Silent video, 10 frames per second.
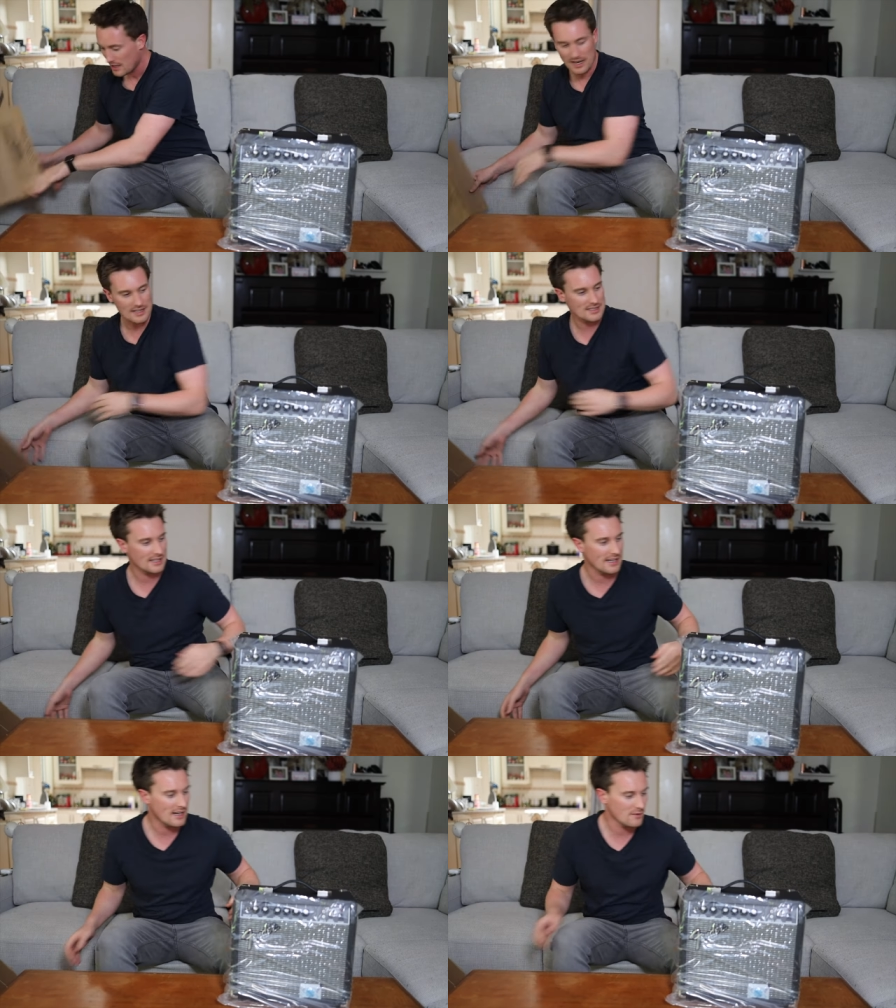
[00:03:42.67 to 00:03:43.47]

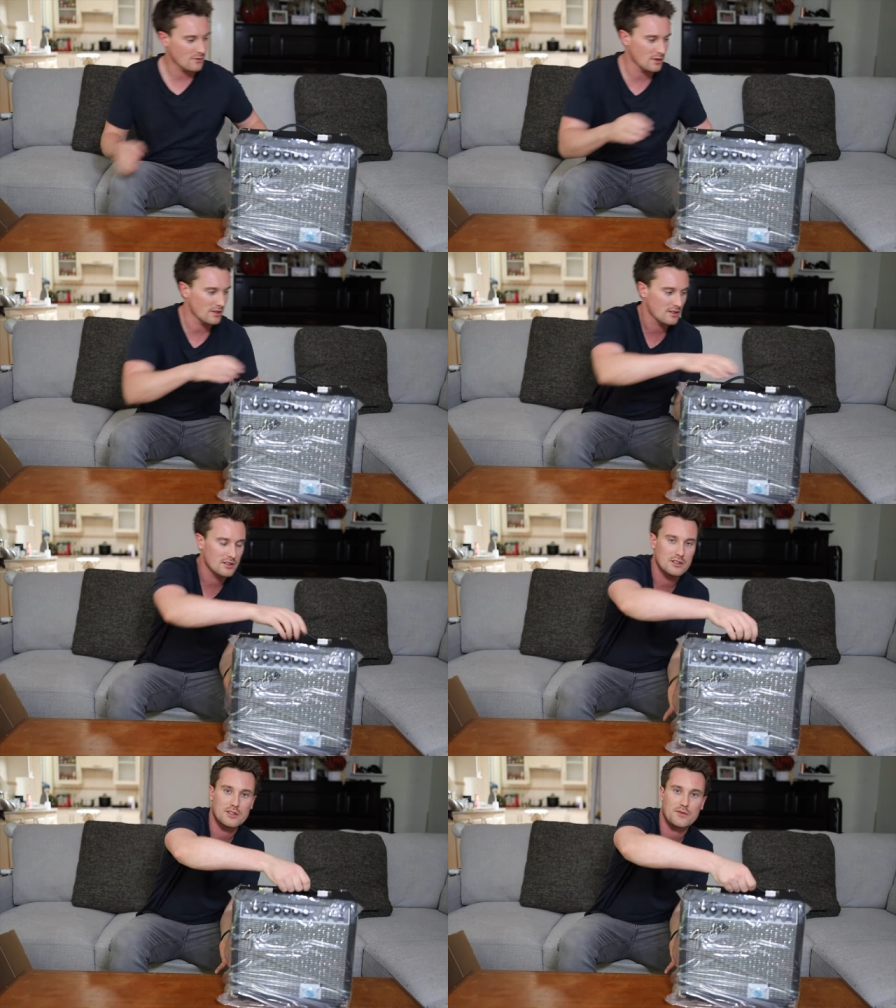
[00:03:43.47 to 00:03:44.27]
hunting out for
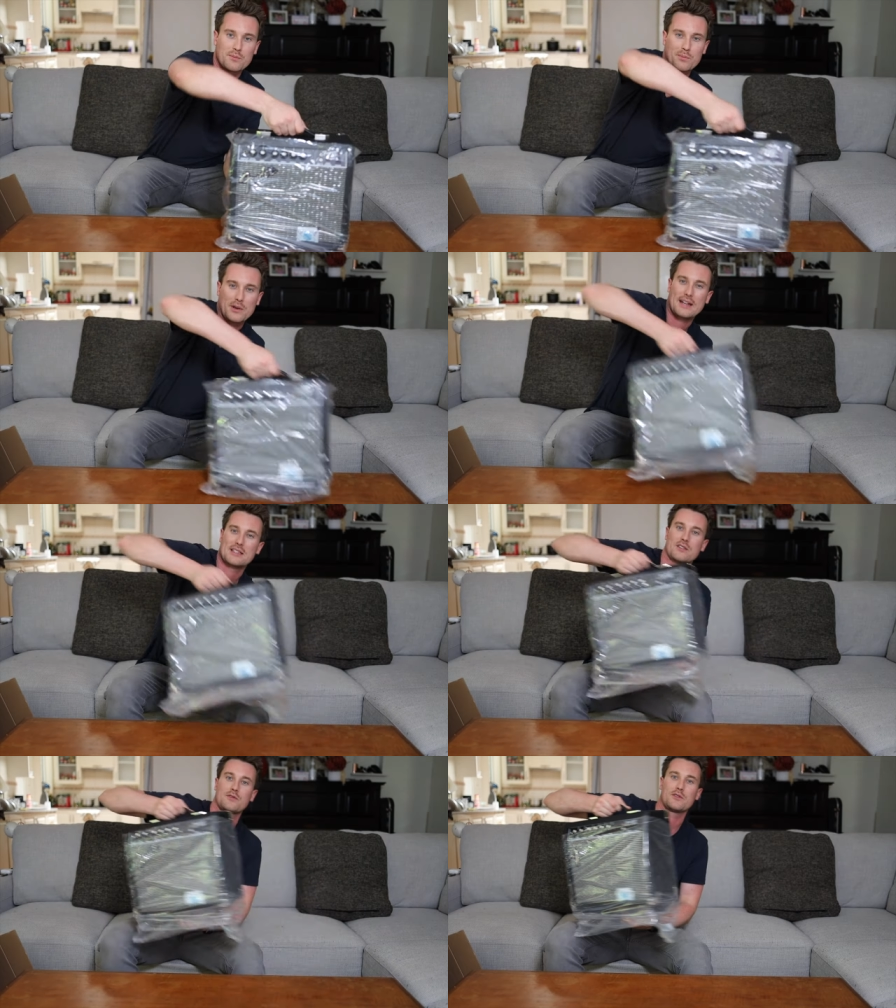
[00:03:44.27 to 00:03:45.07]
different
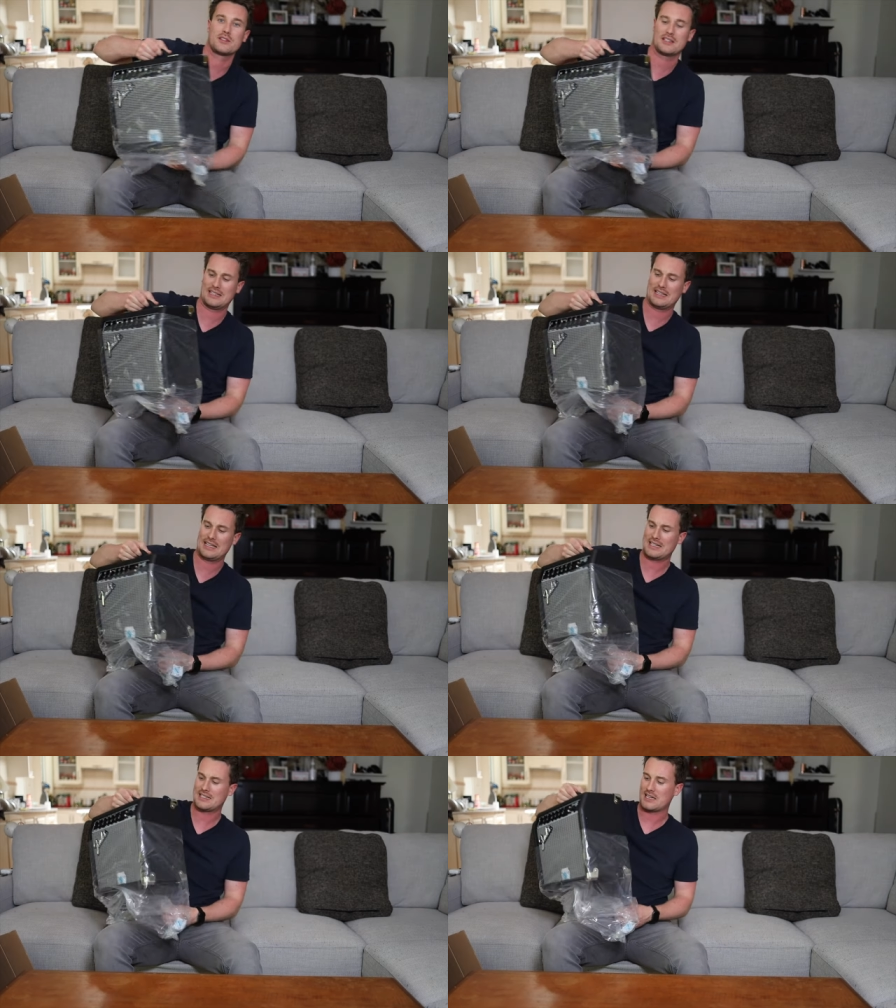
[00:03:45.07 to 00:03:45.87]
brands of
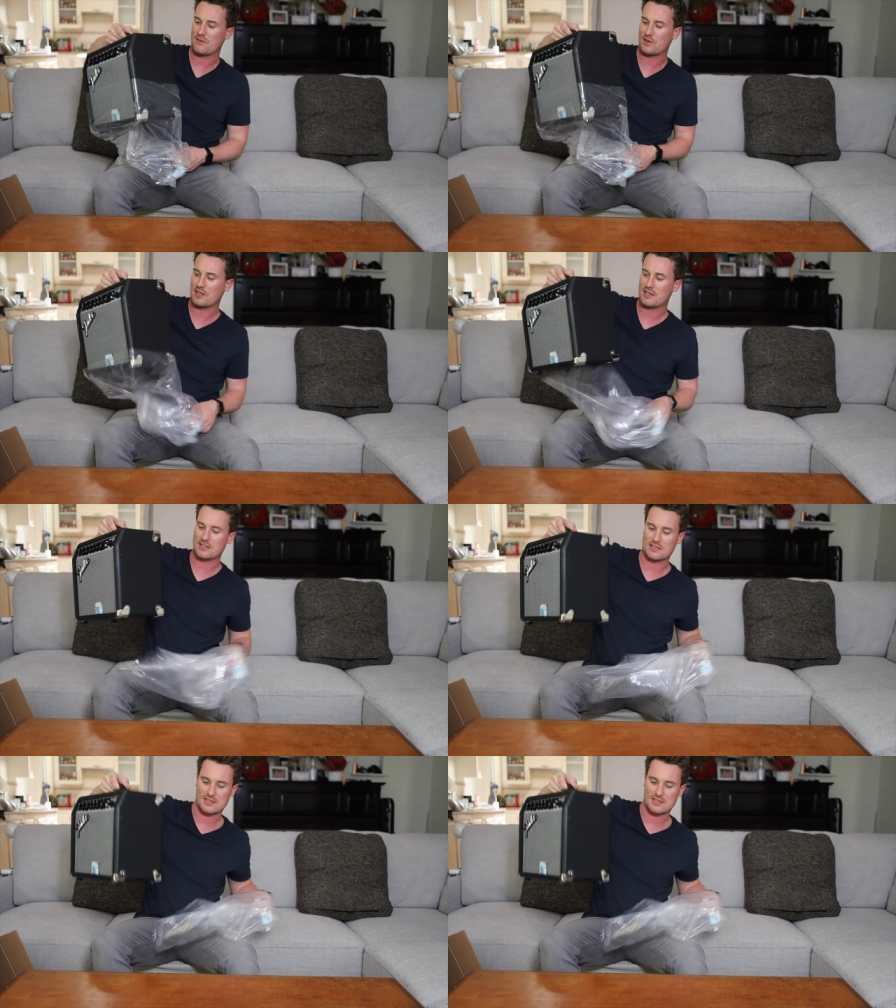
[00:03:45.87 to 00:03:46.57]
leads and everything.